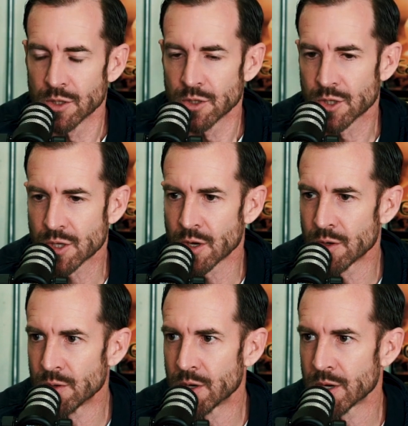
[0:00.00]

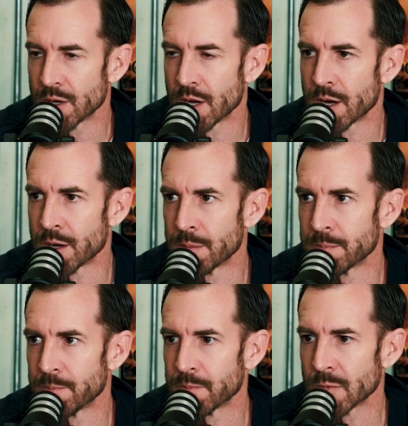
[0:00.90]
So,
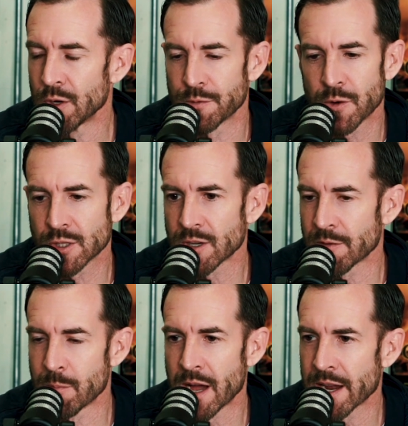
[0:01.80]
you know, first
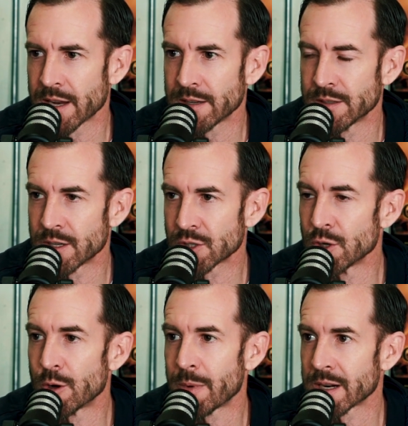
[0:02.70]
off, there's
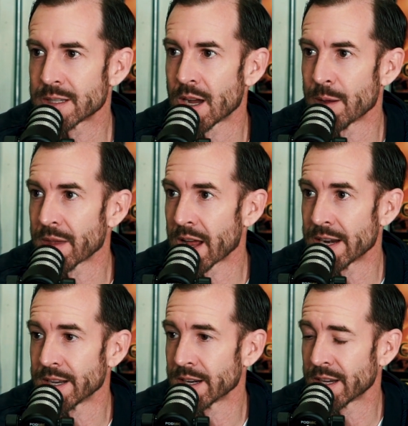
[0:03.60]
no amount of time that
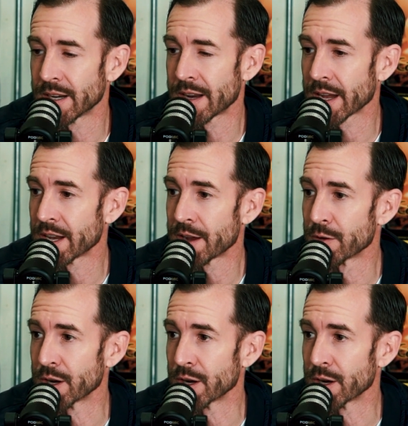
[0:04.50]
I did that could ever